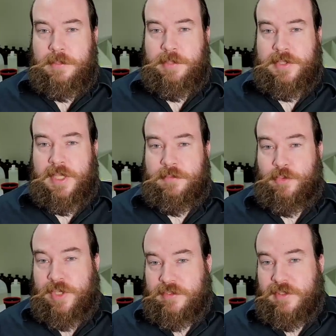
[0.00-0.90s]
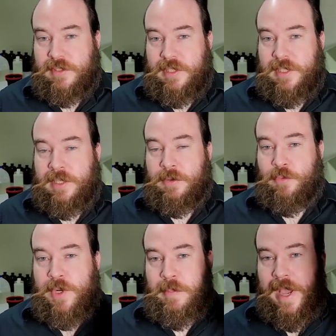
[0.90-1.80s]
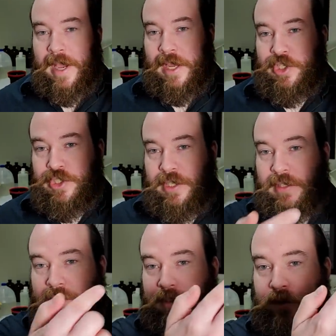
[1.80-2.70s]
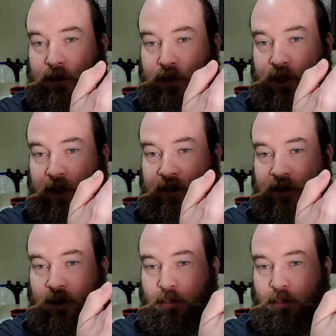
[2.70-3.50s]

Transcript: But they've recently repackaged it to just